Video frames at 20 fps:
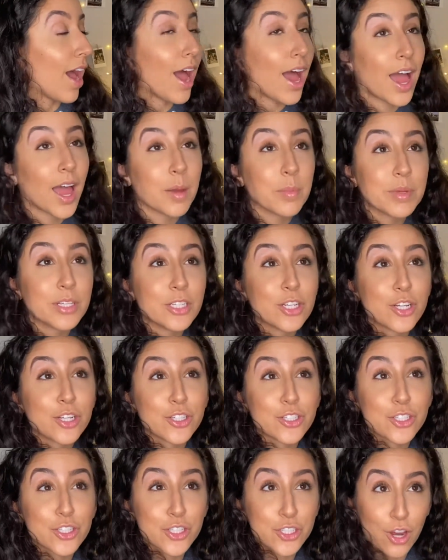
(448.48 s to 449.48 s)
I'm in
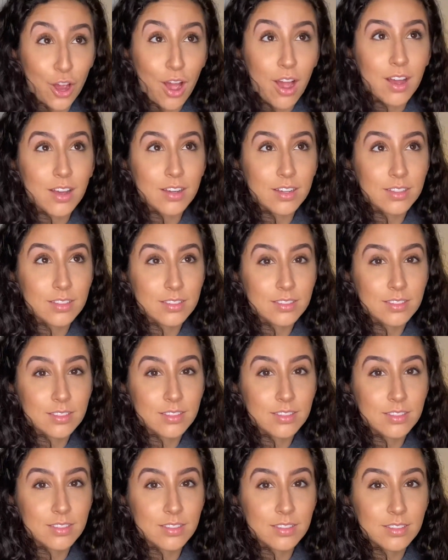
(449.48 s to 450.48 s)
shock.
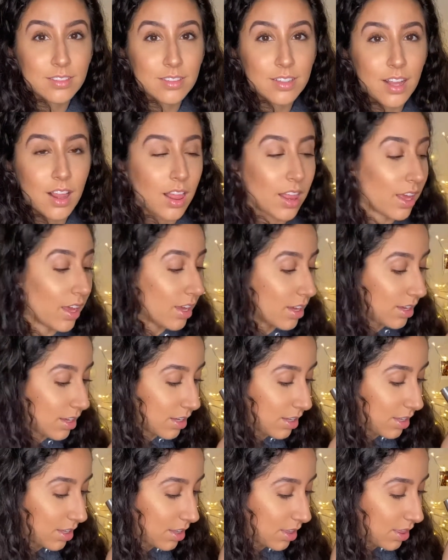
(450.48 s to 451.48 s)
Like,
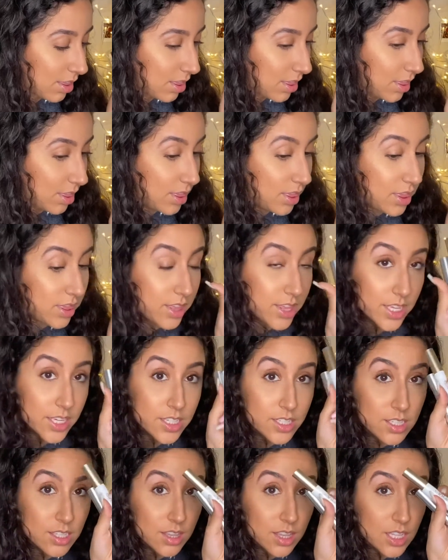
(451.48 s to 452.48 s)

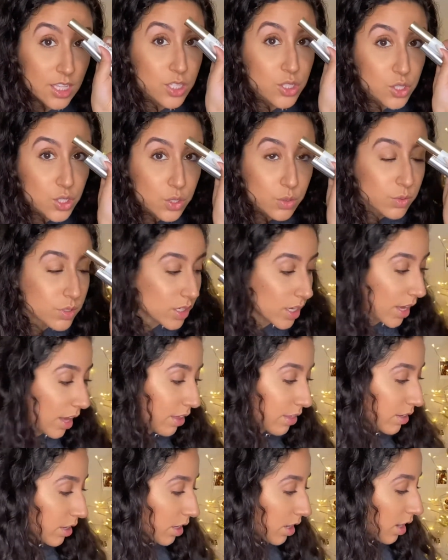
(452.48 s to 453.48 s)
these two
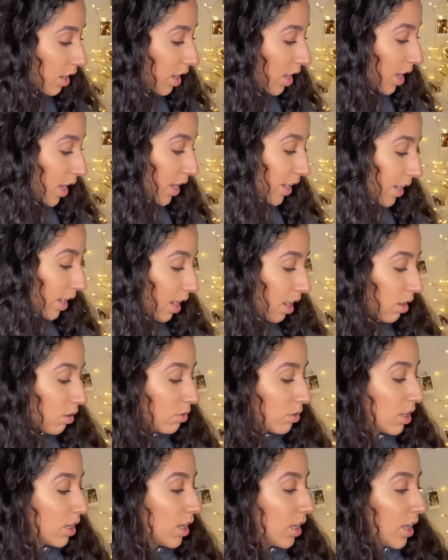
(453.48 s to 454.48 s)
together. Now,
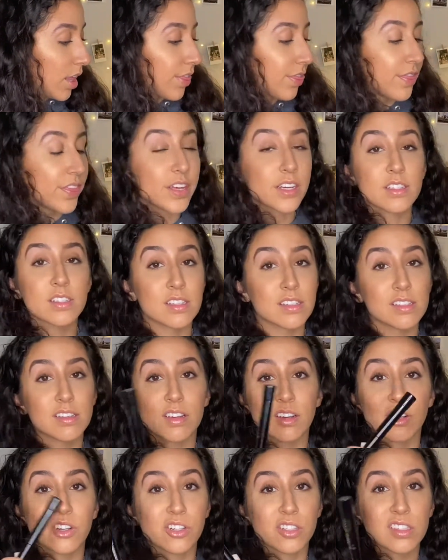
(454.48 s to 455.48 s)
this is a
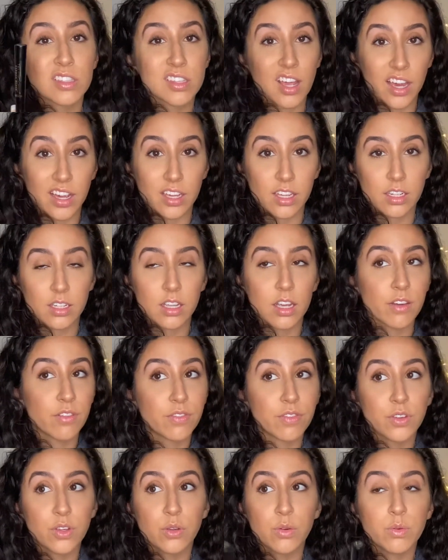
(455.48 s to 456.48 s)
good second.
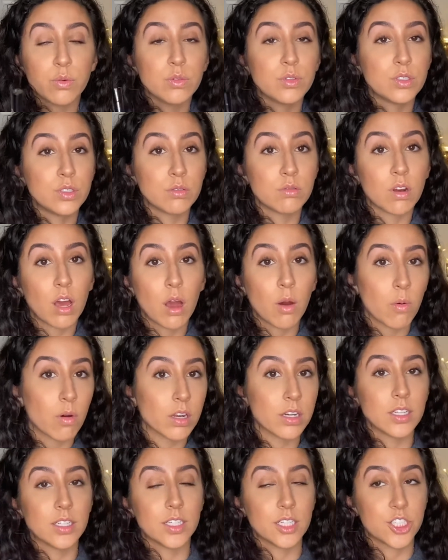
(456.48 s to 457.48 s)
If you do not want
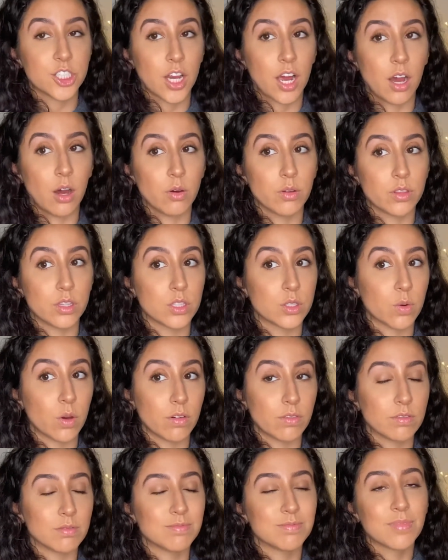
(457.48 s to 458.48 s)
to dish out the 12,
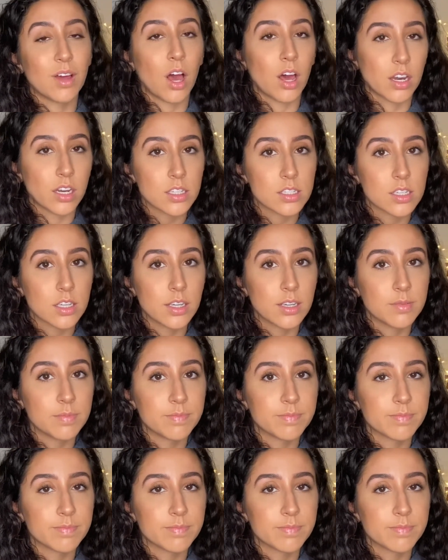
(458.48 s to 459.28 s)
honestly,